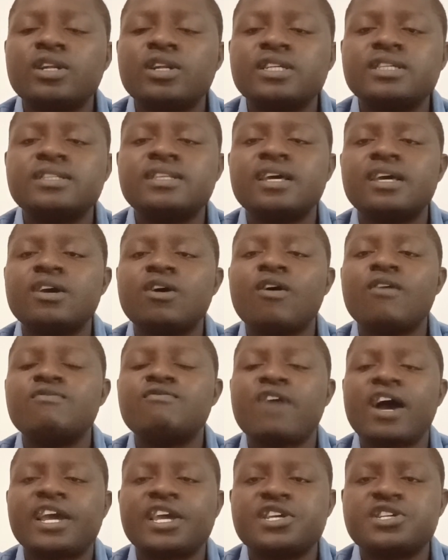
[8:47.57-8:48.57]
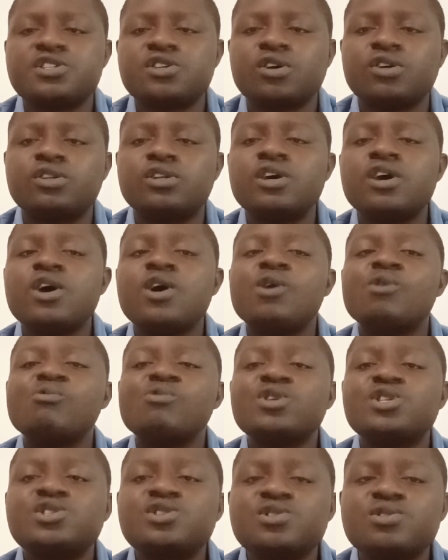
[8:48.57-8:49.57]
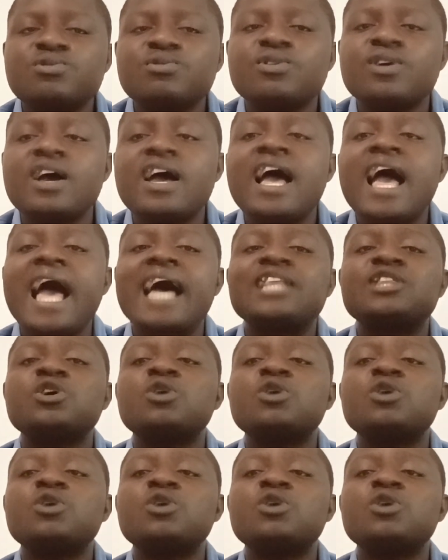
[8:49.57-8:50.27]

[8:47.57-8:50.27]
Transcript: holiday or vacation with you,